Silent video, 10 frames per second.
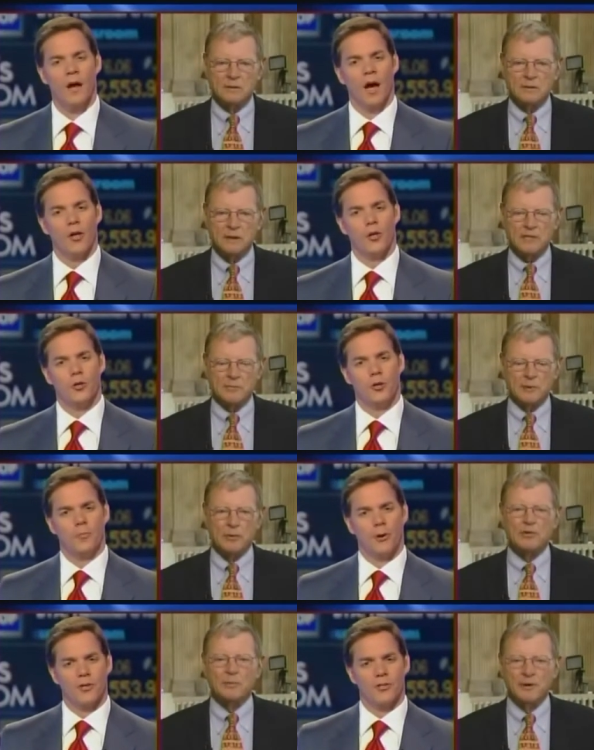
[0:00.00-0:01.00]

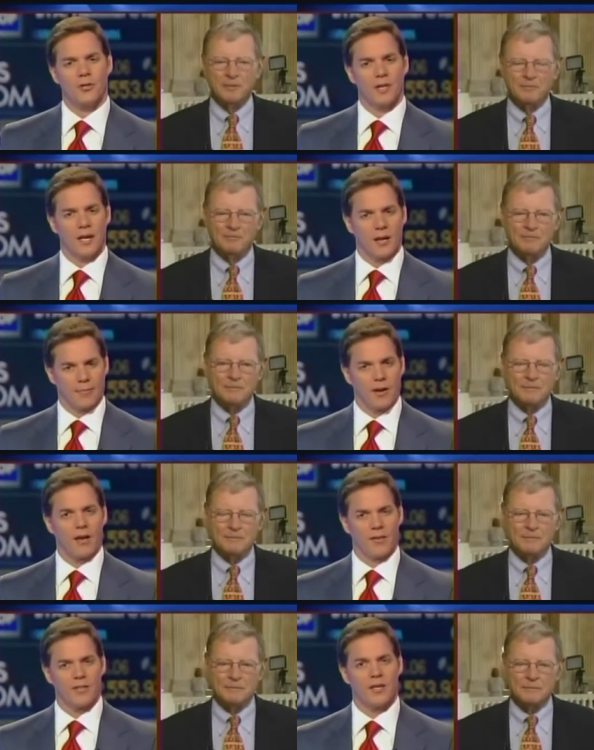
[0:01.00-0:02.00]
Speaker 1: You pushed Leon
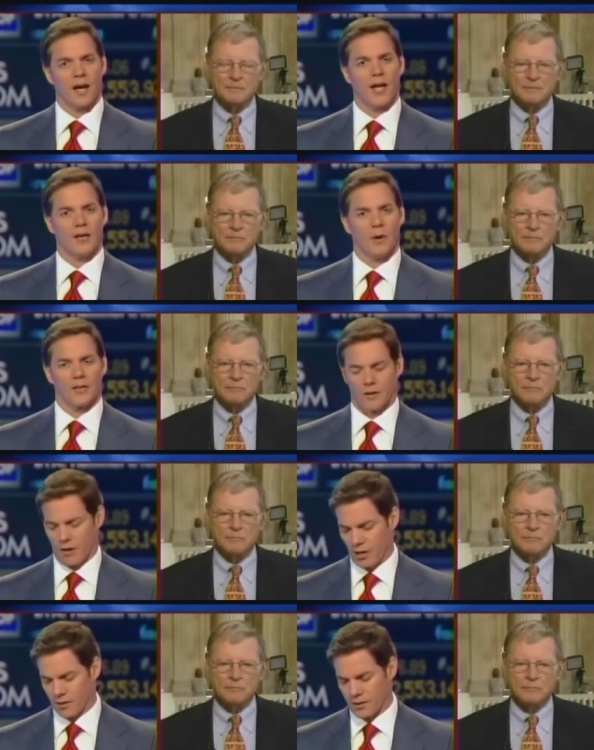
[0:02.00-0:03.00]
Panetta, the CIA director,
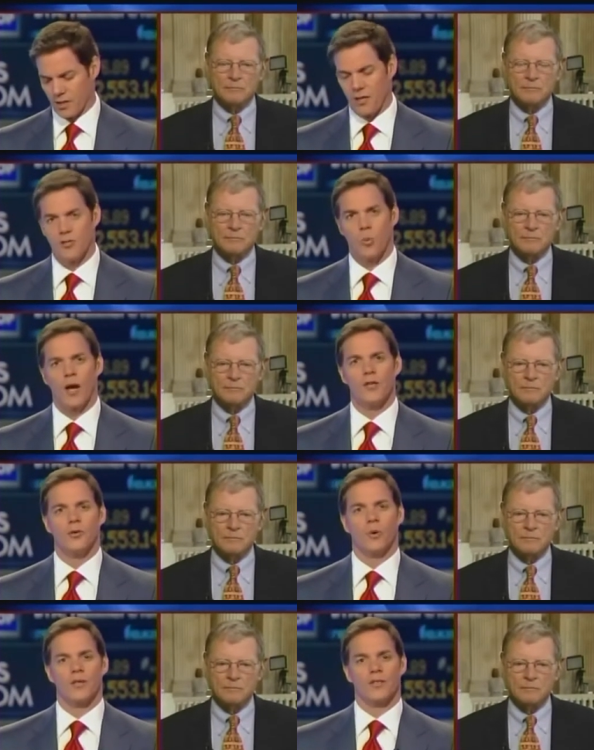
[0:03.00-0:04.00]
hard to see these. Why did you
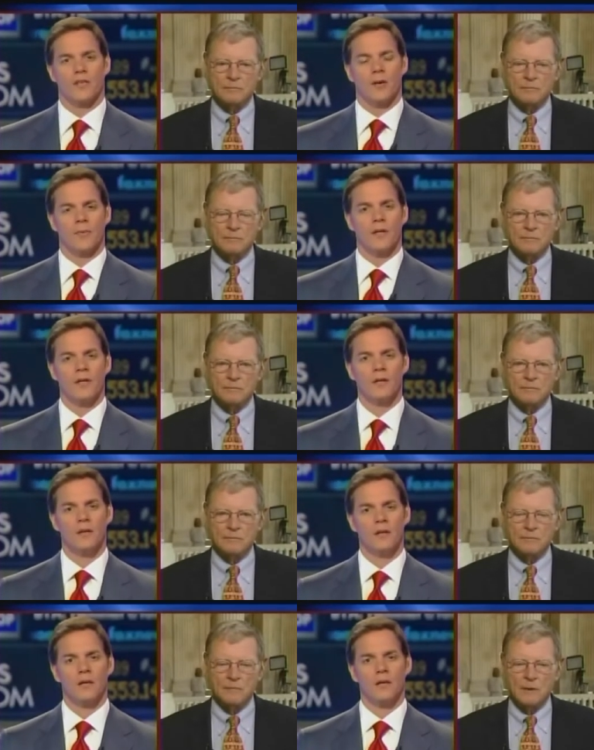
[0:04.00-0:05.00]
want to
Speaker 2: see them?
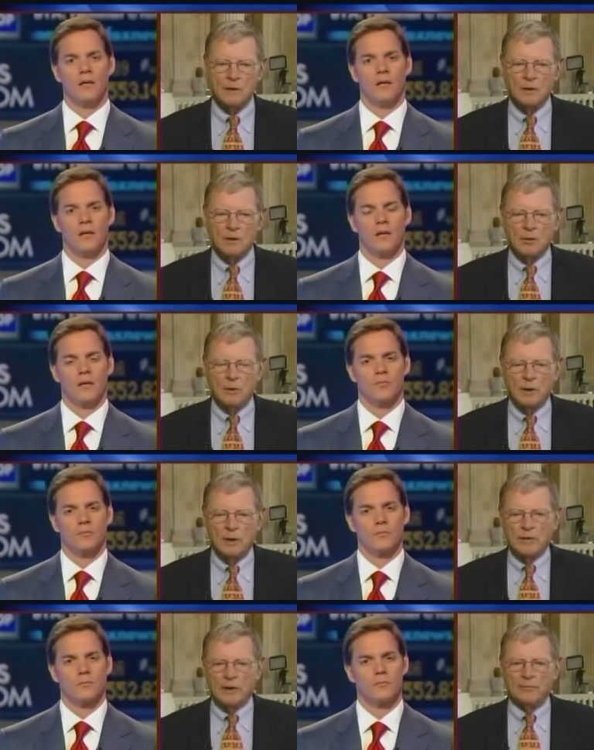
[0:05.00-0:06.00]
Well,
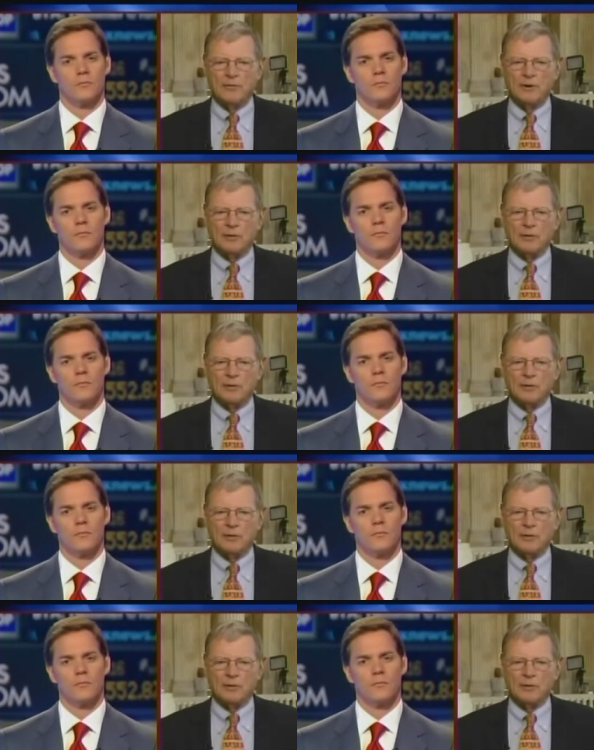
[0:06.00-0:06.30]
I felt